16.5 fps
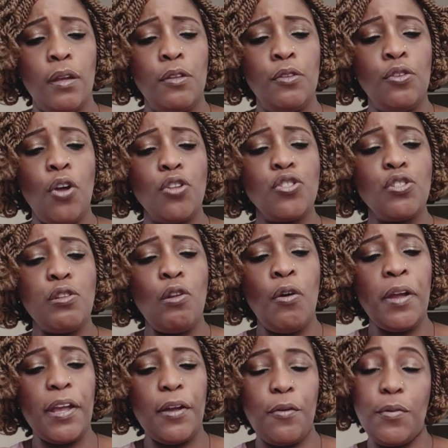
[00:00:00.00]
Not
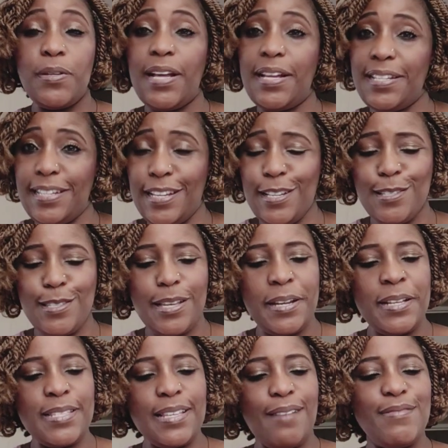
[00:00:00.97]
long ago, Daddy then gives an
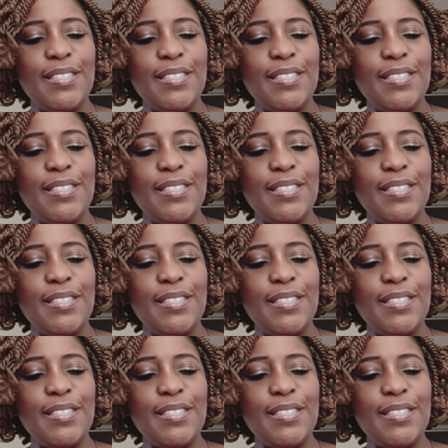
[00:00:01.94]
example.